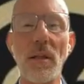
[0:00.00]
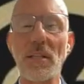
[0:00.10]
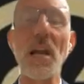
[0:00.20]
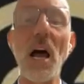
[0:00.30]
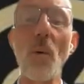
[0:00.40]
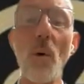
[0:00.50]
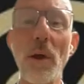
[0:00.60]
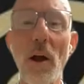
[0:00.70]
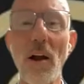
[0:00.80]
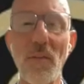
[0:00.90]
That's not what
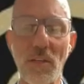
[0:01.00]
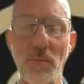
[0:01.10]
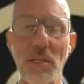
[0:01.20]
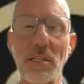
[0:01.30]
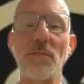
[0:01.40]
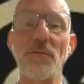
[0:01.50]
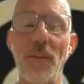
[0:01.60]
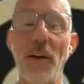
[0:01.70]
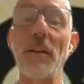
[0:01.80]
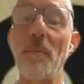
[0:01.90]
we are in this business.
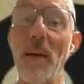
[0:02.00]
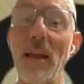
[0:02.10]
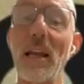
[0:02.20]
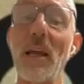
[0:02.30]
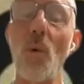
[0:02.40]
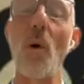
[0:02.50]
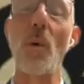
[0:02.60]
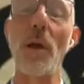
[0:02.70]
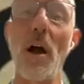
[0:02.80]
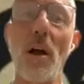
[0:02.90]
Fundamentally,
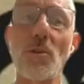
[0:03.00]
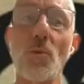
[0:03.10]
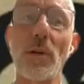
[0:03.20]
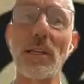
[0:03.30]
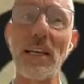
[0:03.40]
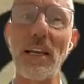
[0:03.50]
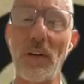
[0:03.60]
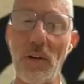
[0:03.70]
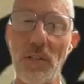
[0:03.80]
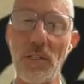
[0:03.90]
what we are is we're
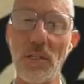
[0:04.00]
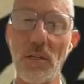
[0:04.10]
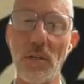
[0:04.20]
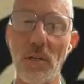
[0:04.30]
leaders.